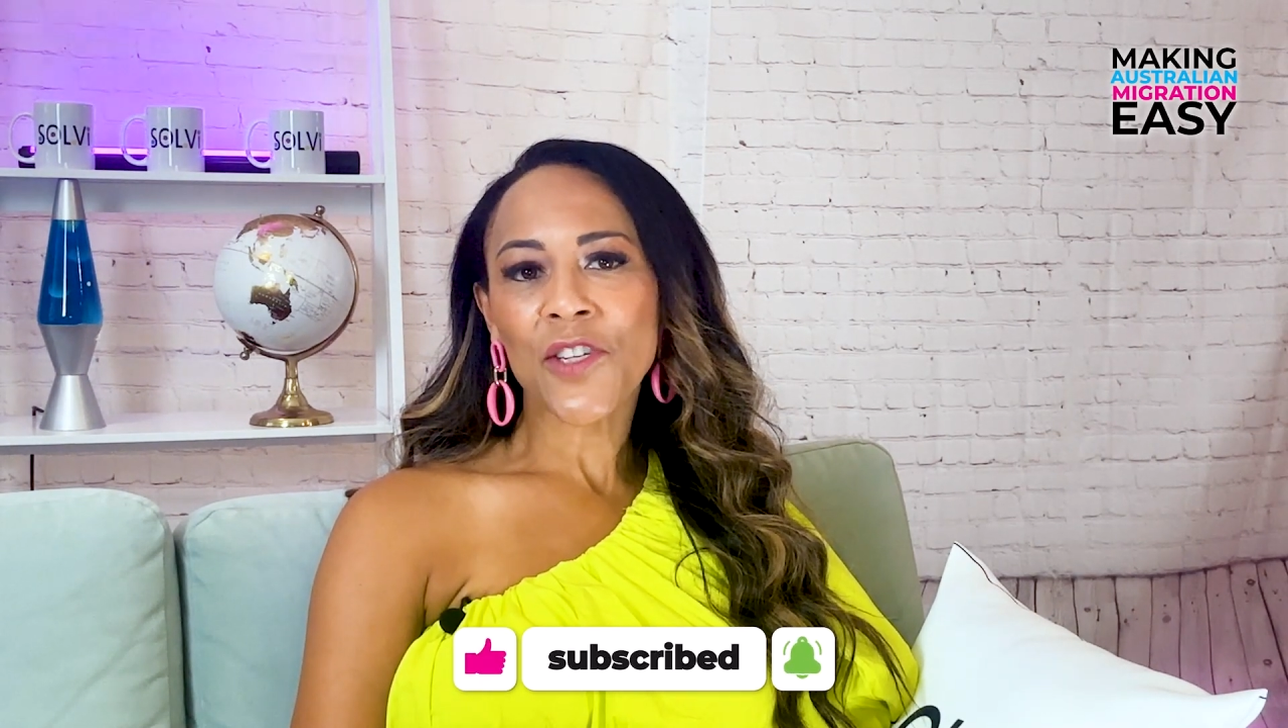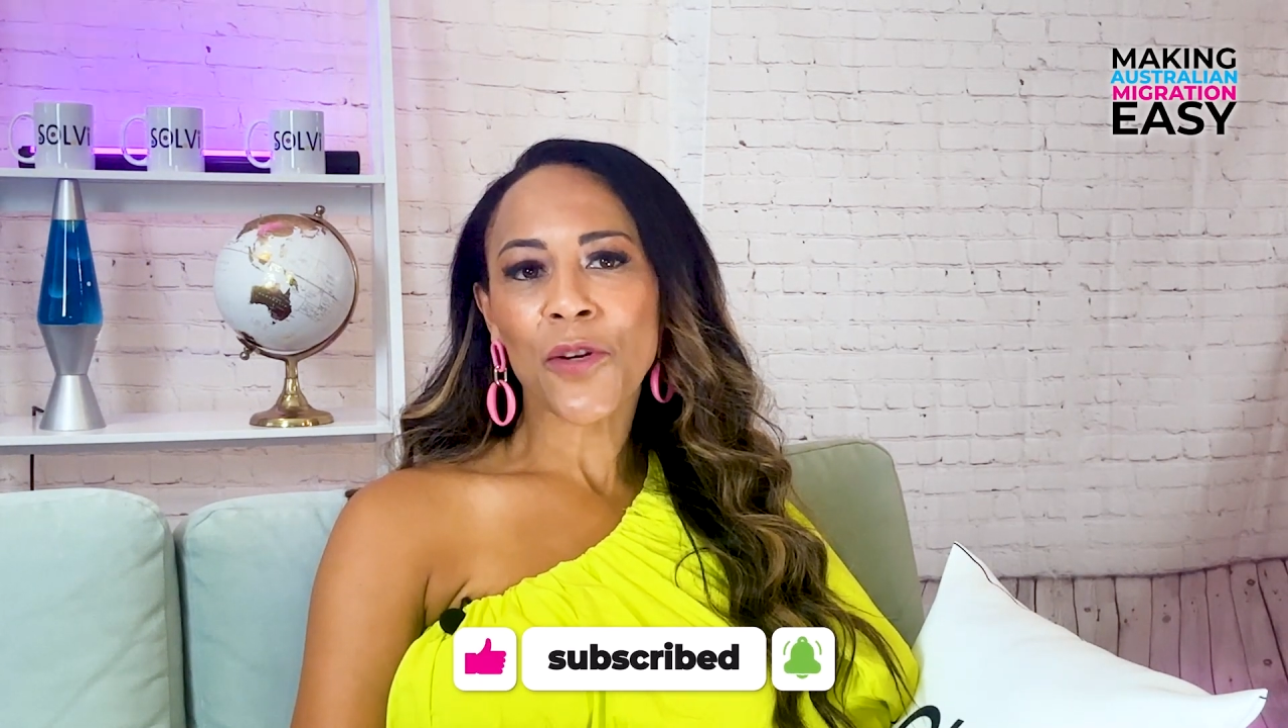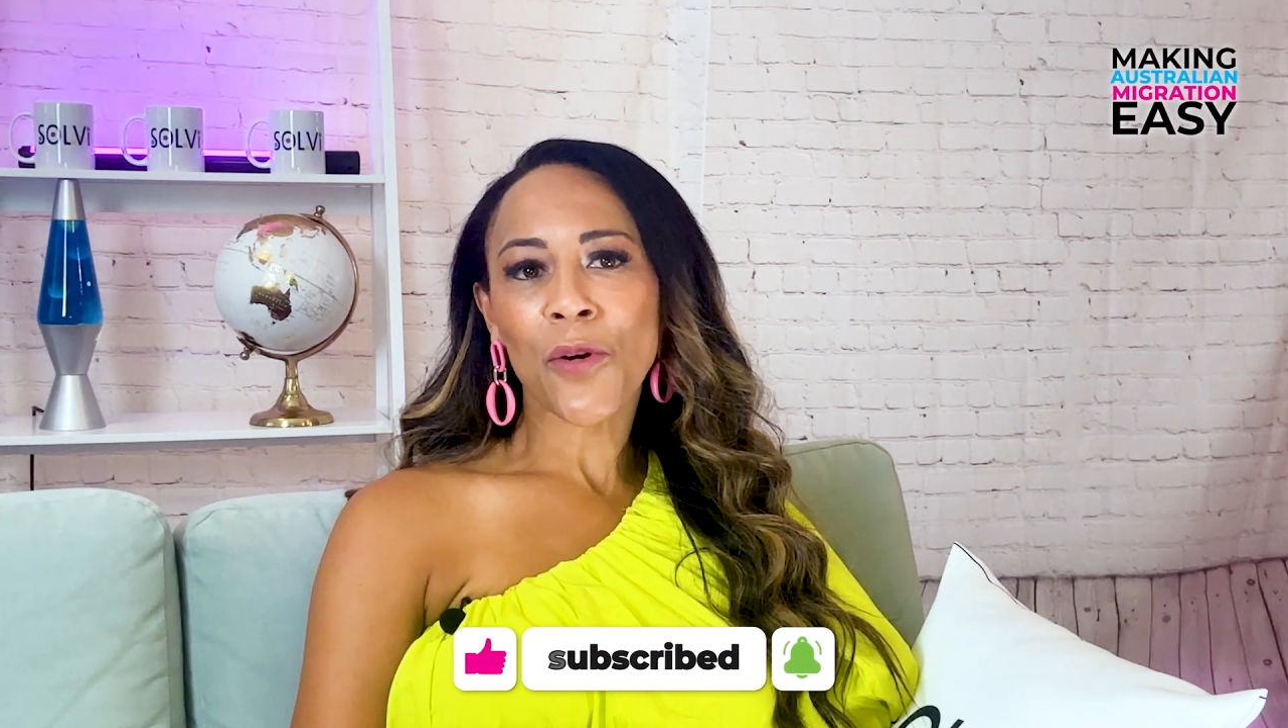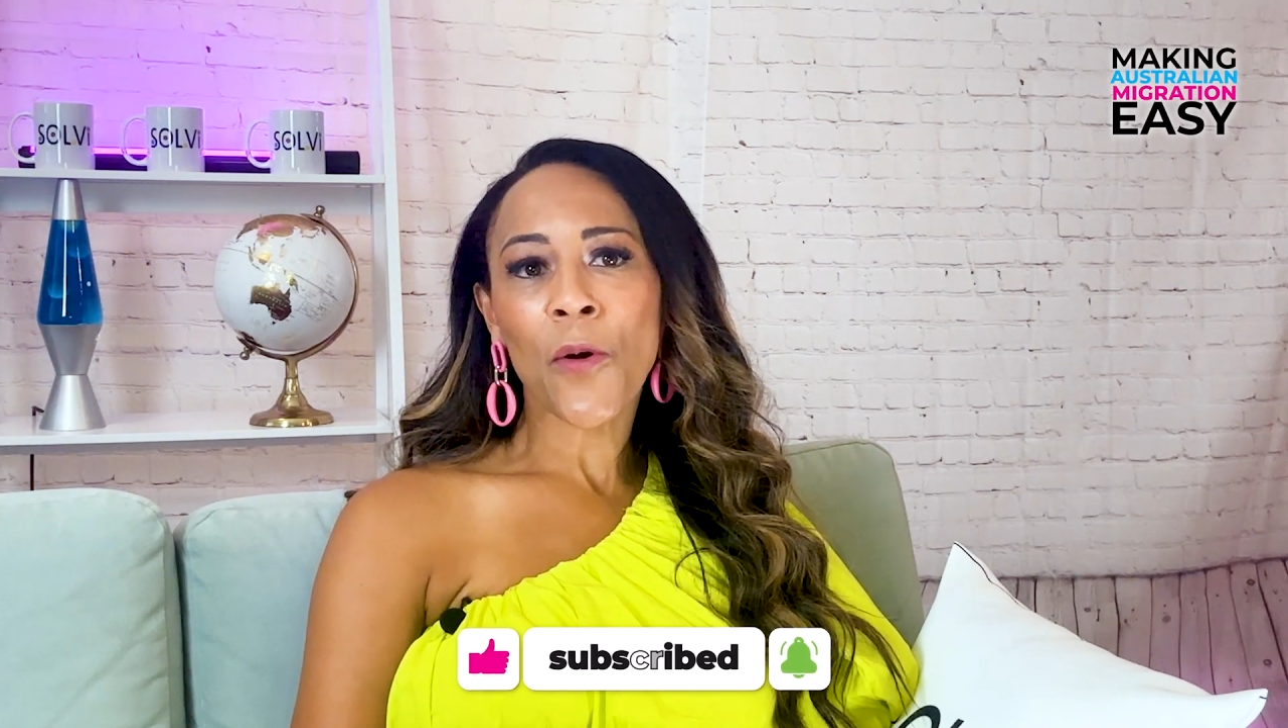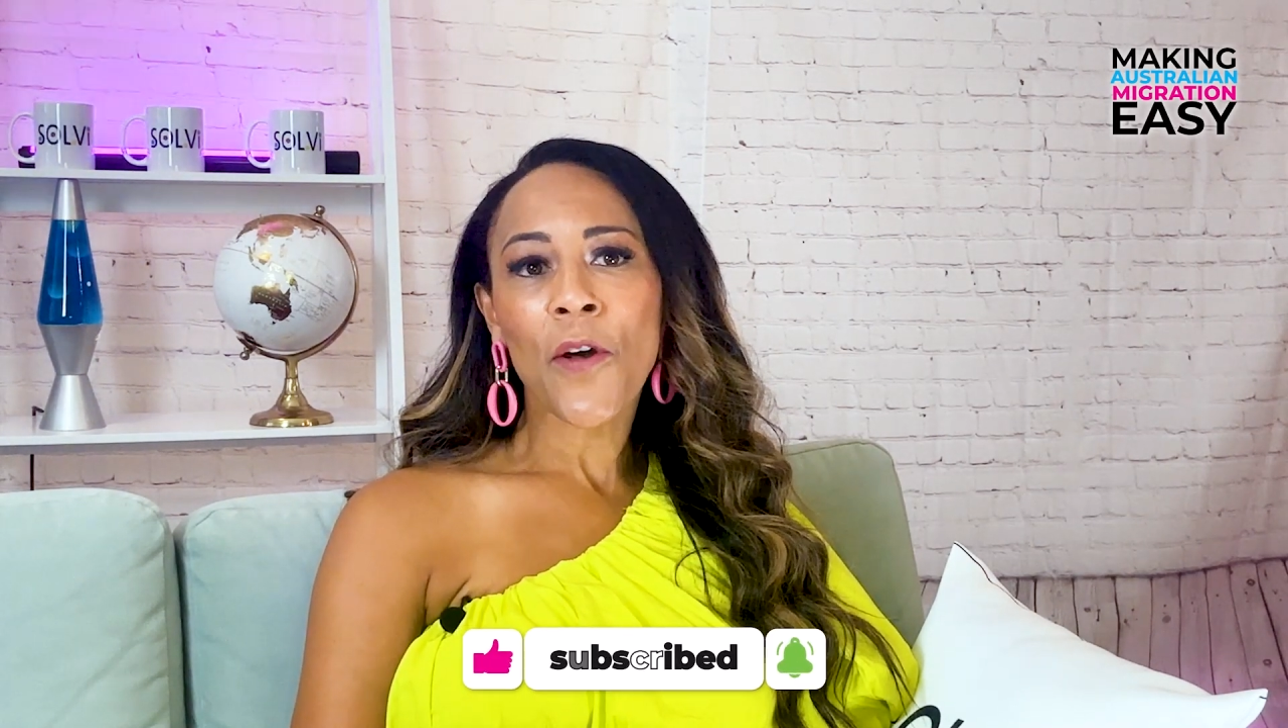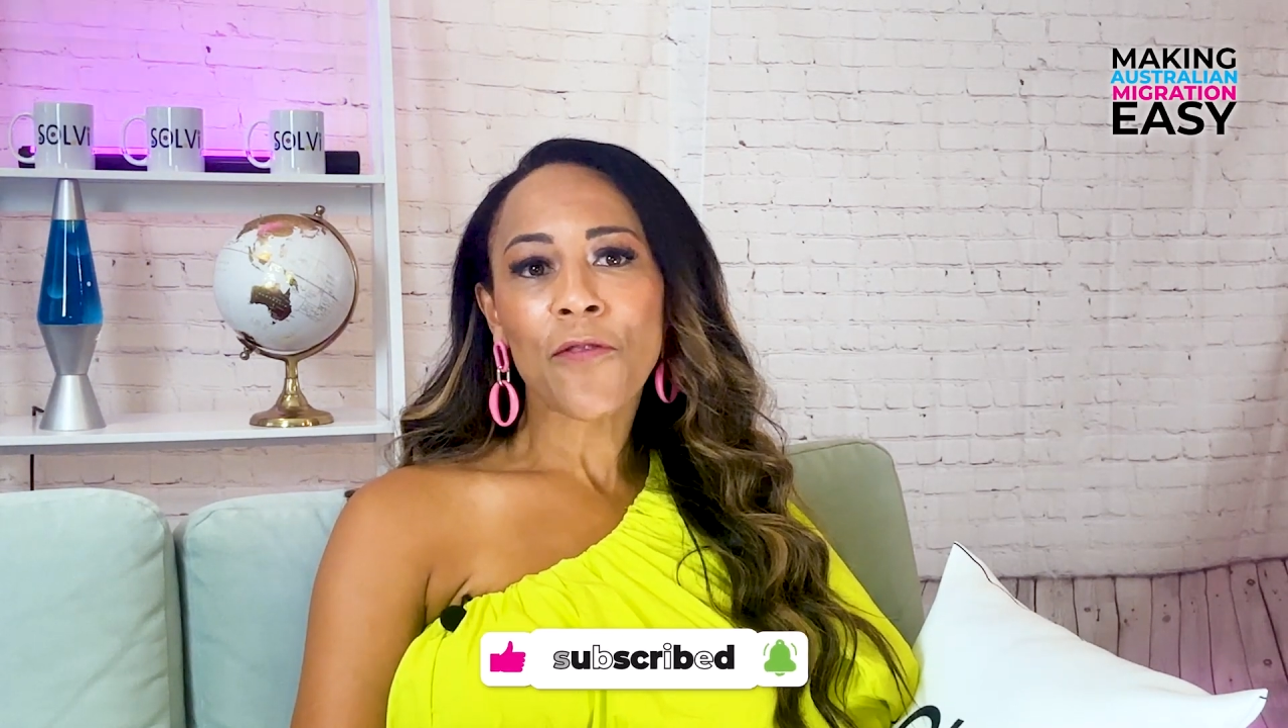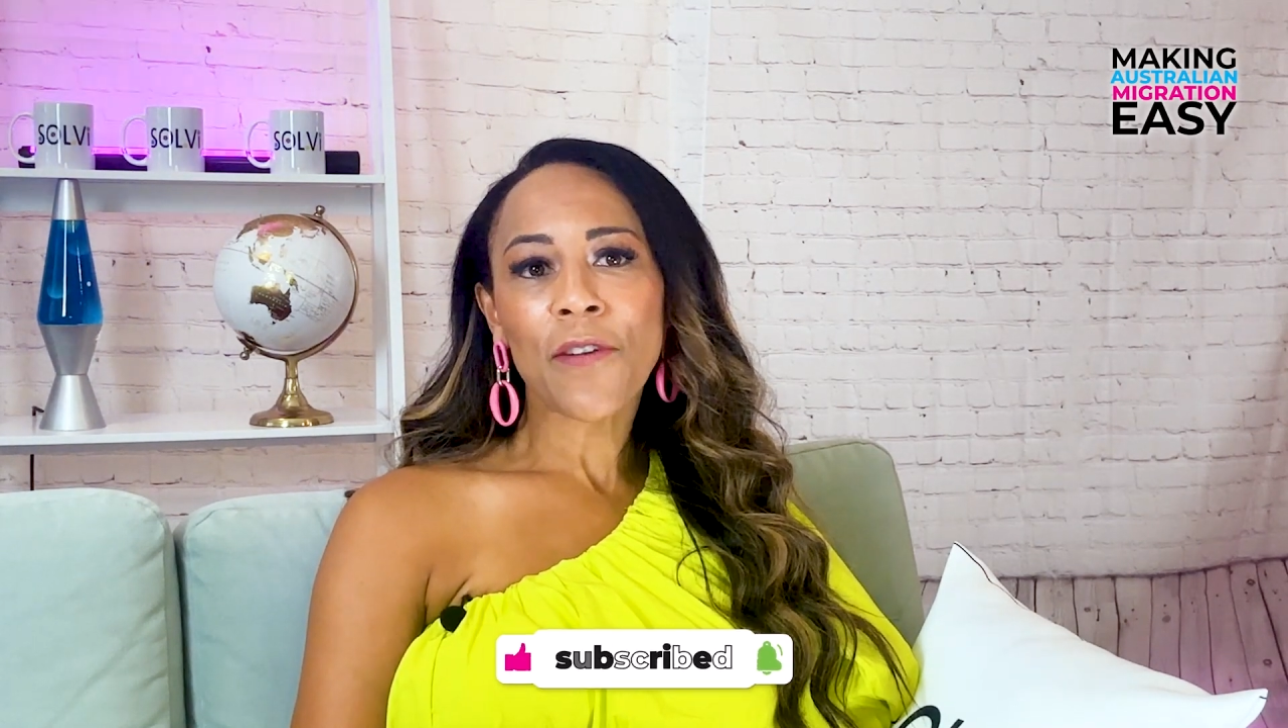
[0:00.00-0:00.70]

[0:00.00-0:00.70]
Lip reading: to your